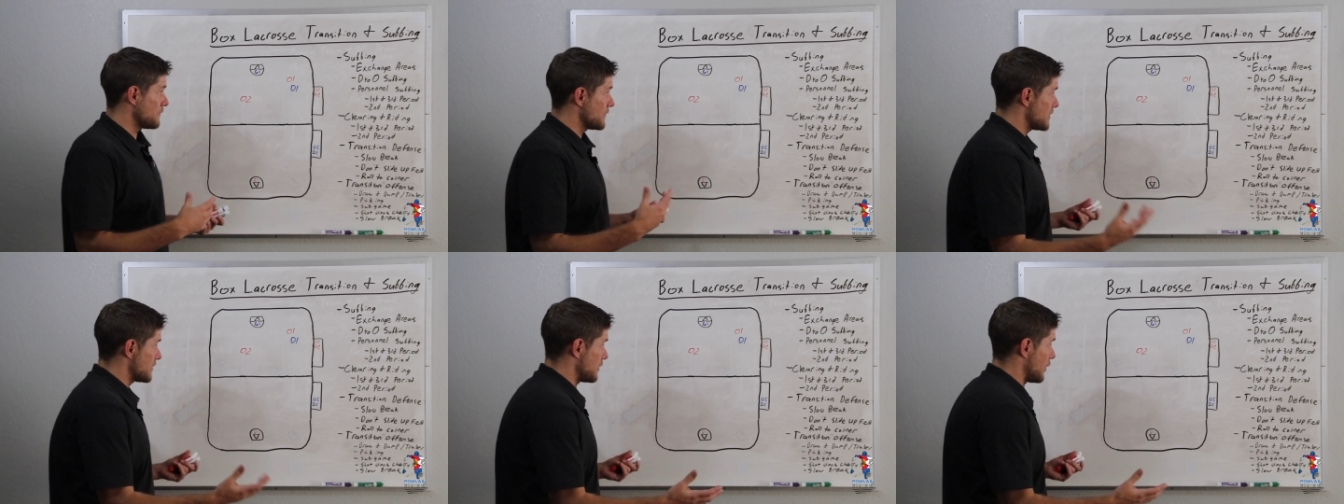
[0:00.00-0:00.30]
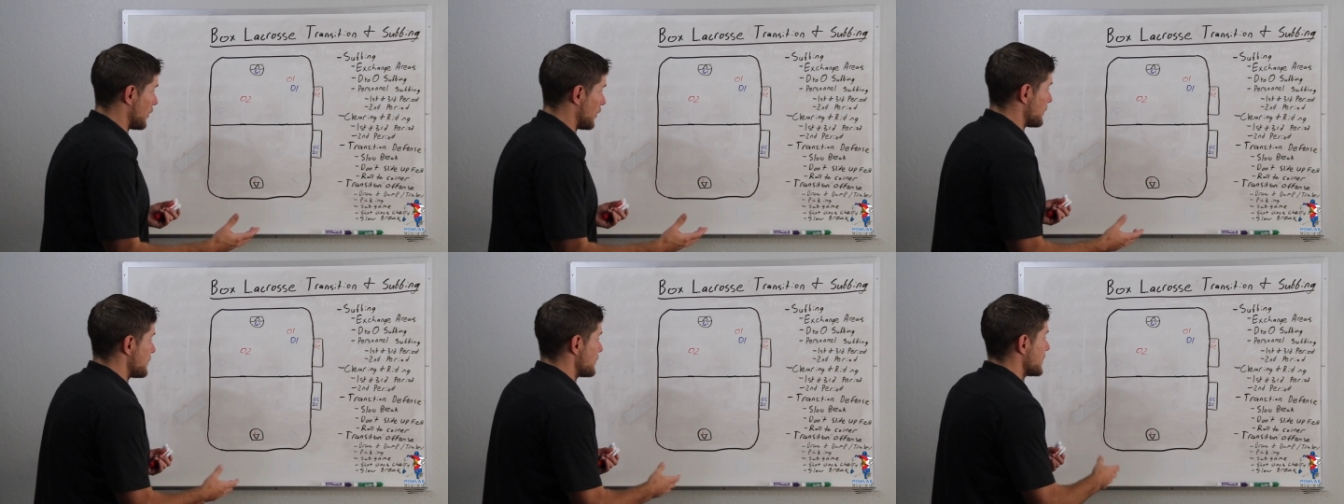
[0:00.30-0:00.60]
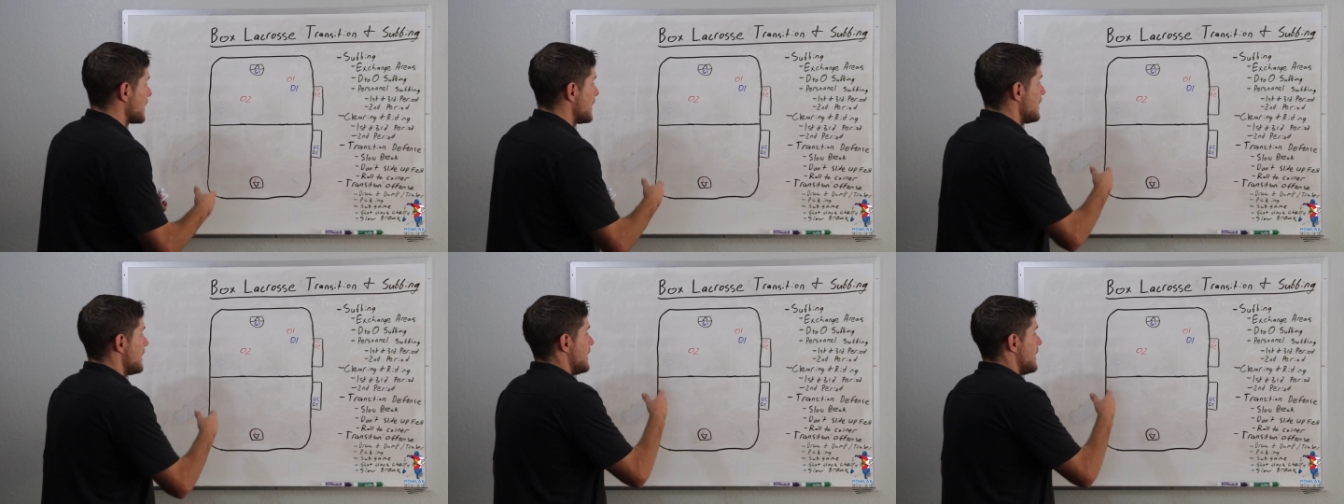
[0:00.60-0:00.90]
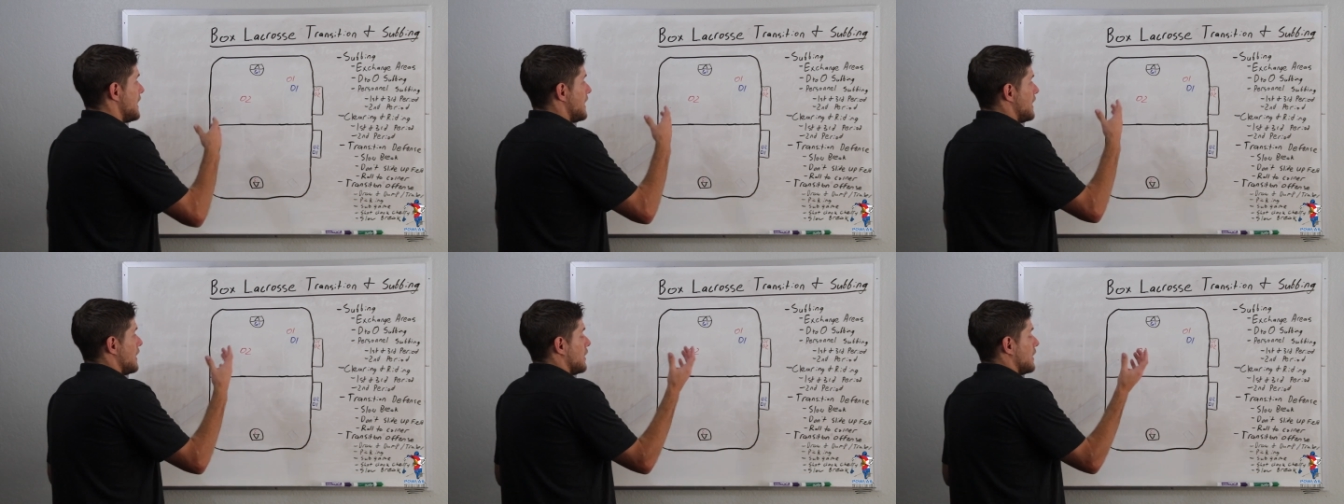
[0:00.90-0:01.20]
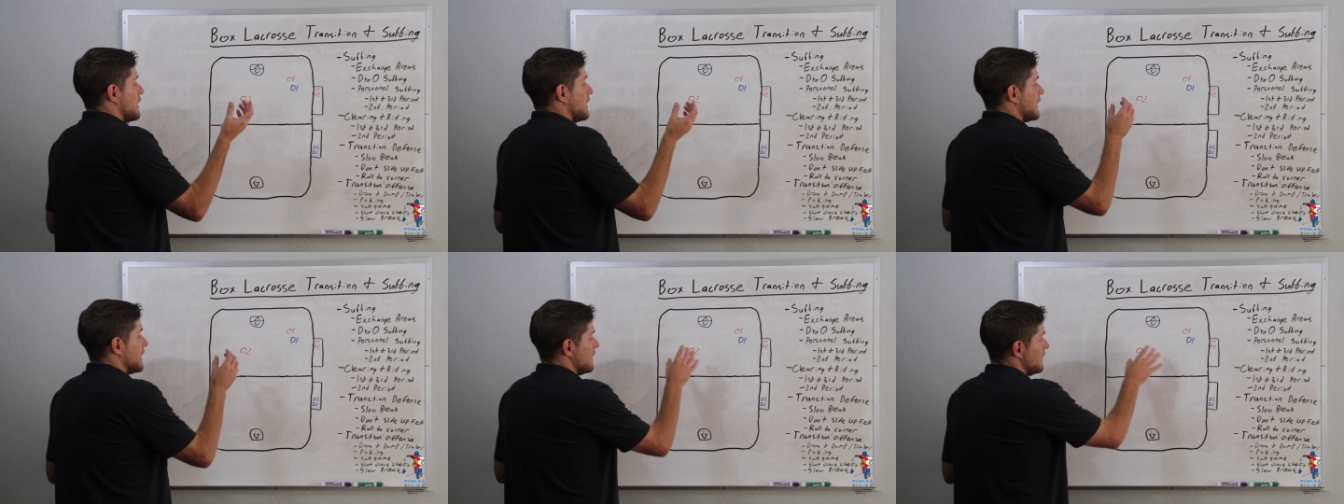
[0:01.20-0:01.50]
So
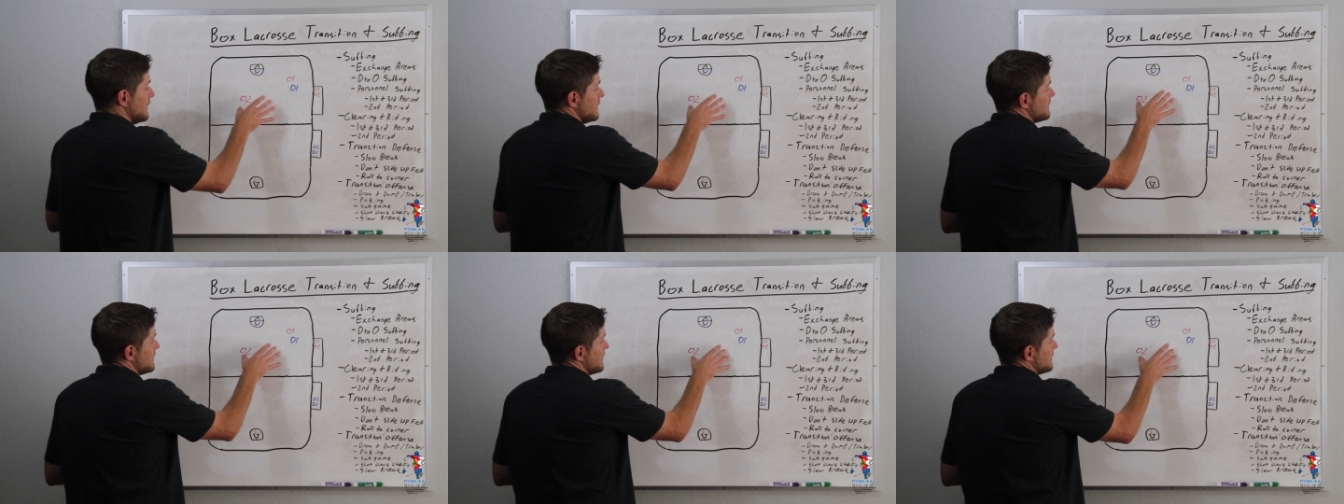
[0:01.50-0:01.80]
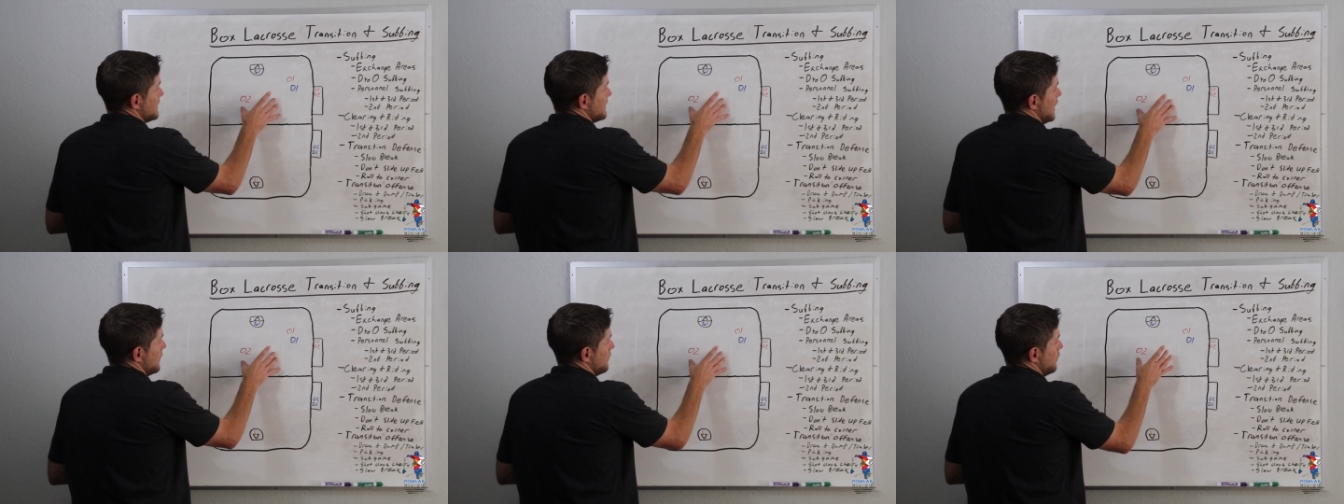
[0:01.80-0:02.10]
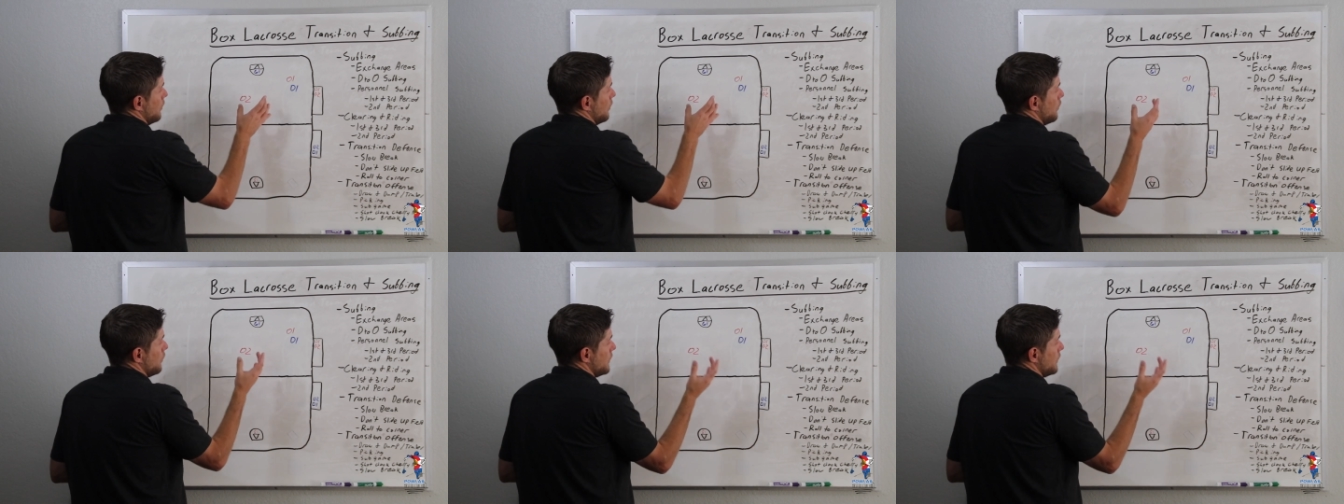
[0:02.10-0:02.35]
in this example,